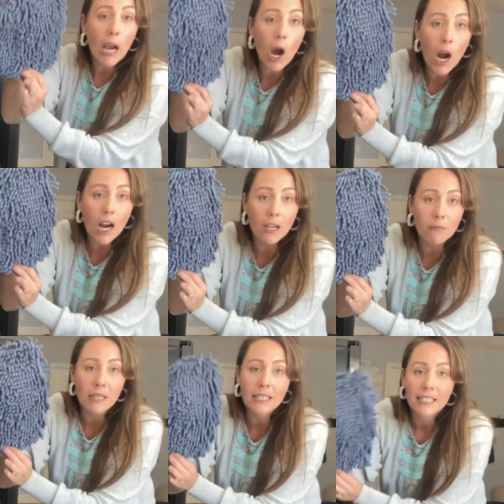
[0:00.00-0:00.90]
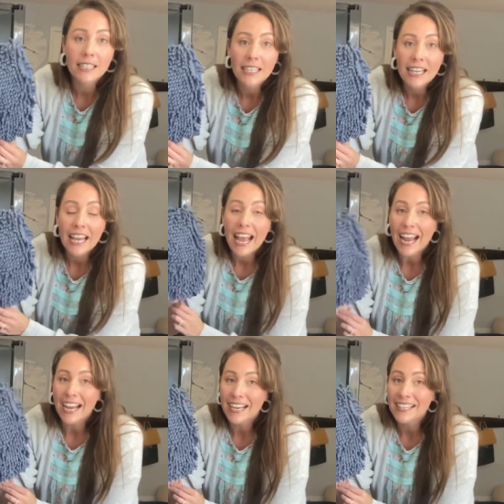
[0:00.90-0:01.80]
arm.
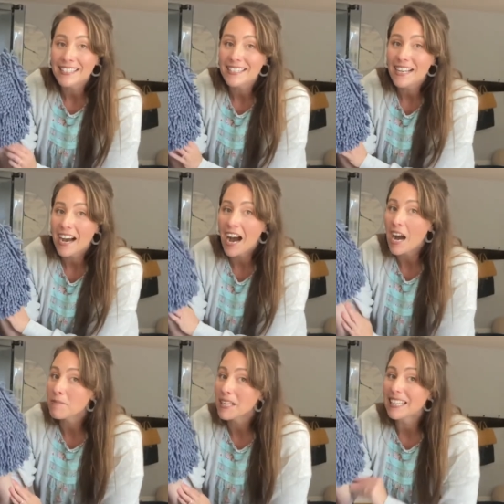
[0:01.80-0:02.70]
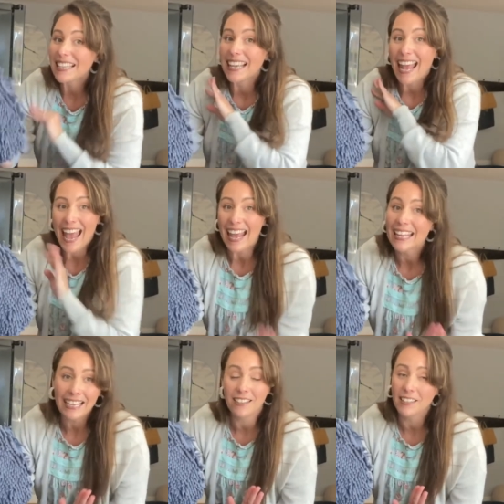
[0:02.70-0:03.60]
And I'm not gonna get
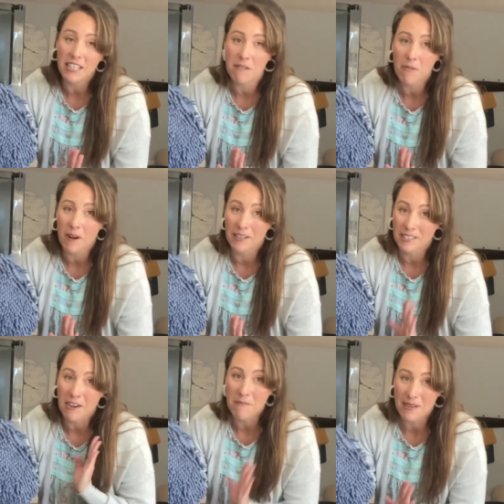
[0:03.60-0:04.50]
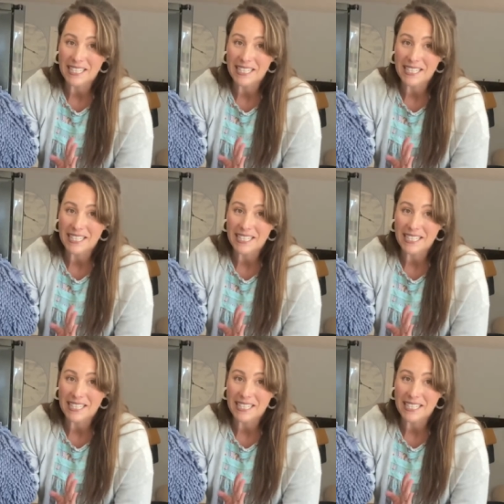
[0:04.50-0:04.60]
any cleaning product on my